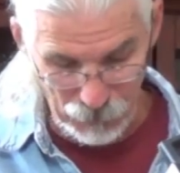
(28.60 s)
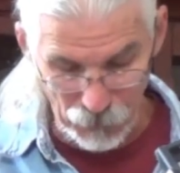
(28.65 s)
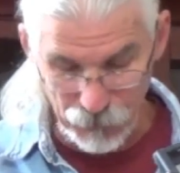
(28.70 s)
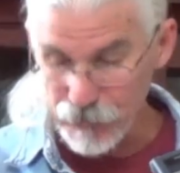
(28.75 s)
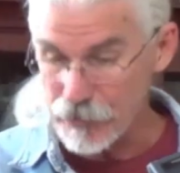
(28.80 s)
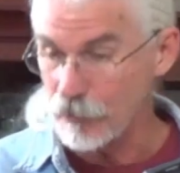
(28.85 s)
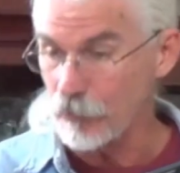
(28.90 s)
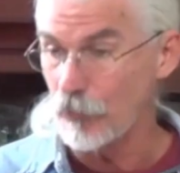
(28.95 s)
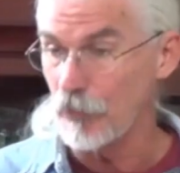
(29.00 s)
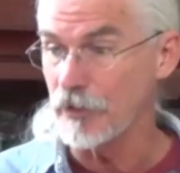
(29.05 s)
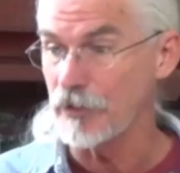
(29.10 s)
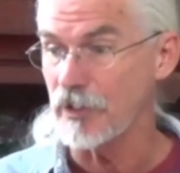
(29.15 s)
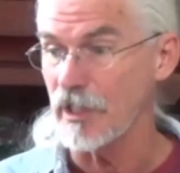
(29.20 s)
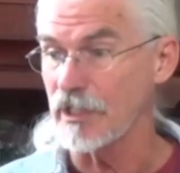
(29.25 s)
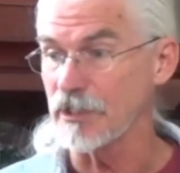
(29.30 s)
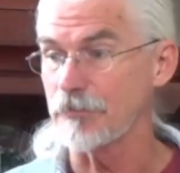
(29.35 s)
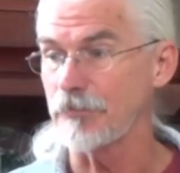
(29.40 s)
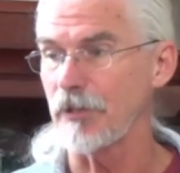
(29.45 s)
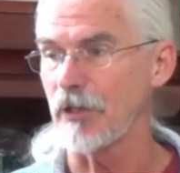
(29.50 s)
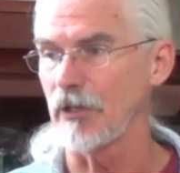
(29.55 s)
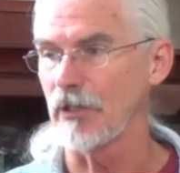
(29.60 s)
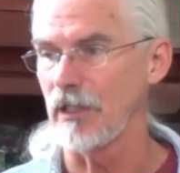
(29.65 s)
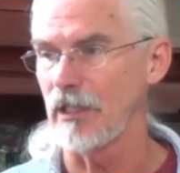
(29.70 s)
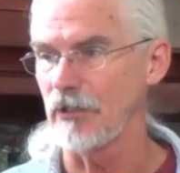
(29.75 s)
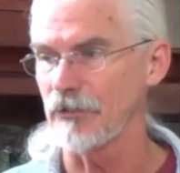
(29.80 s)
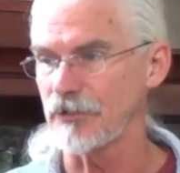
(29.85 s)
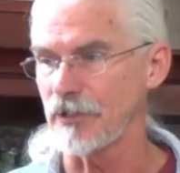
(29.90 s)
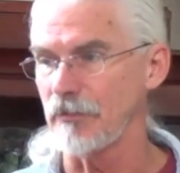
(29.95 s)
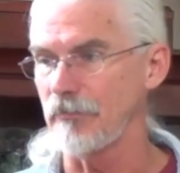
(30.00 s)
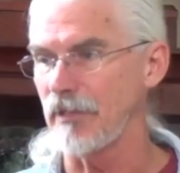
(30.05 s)
most of which has
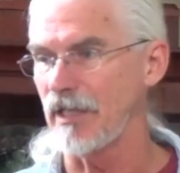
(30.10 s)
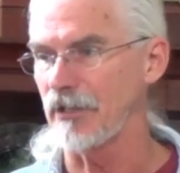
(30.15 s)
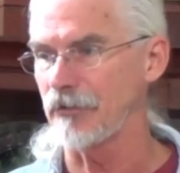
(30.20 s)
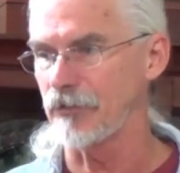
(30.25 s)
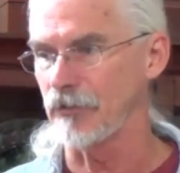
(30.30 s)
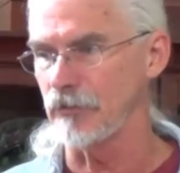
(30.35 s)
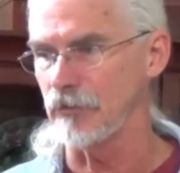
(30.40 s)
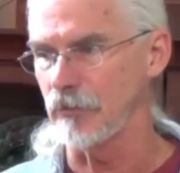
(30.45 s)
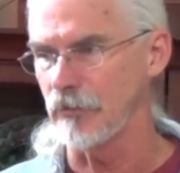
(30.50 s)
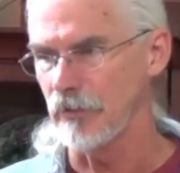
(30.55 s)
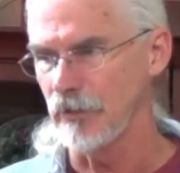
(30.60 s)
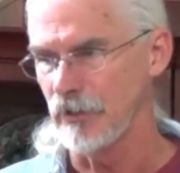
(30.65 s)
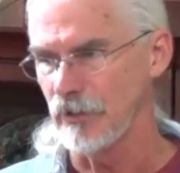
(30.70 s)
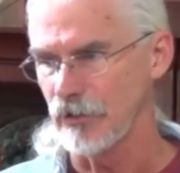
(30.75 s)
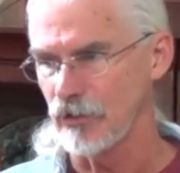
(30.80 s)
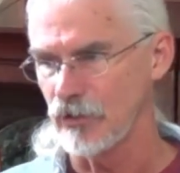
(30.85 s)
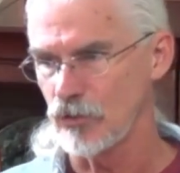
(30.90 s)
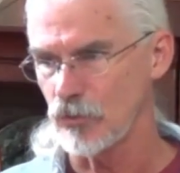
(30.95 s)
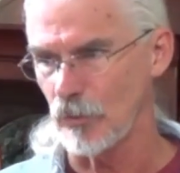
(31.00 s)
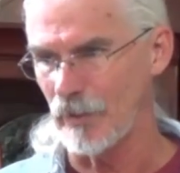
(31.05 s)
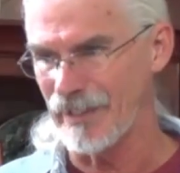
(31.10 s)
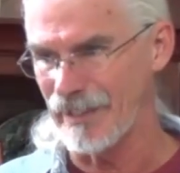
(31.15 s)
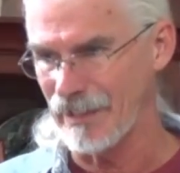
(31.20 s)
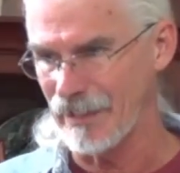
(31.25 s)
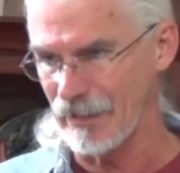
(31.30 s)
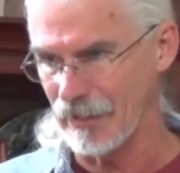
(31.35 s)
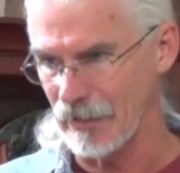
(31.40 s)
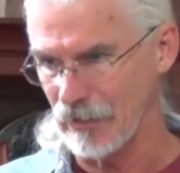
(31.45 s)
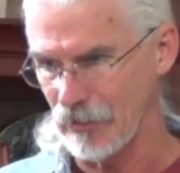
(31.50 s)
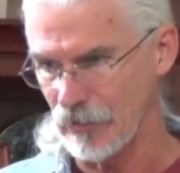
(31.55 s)
parallels in Matthew
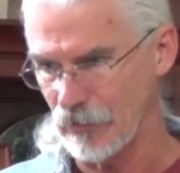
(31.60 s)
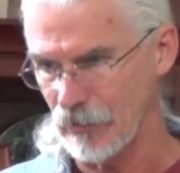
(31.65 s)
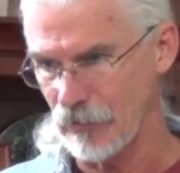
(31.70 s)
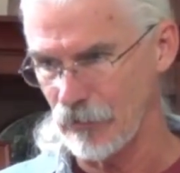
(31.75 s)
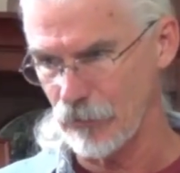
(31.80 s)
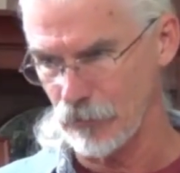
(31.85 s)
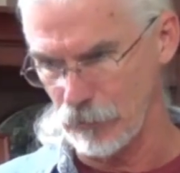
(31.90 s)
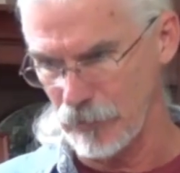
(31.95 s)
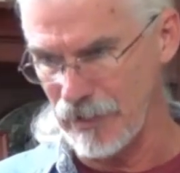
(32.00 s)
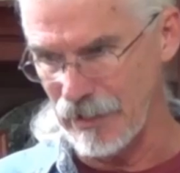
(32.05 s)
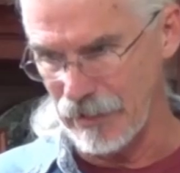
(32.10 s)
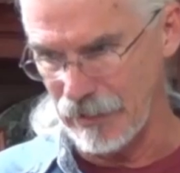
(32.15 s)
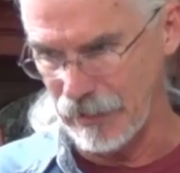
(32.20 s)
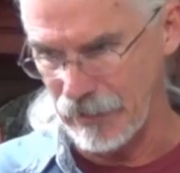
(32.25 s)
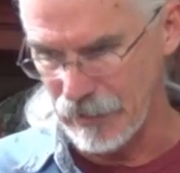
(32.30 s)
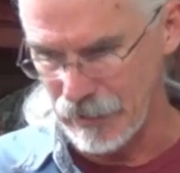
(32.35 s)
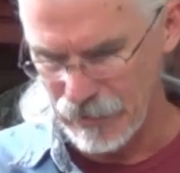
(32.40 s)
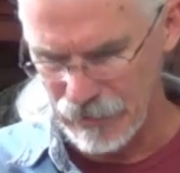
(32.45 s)
23,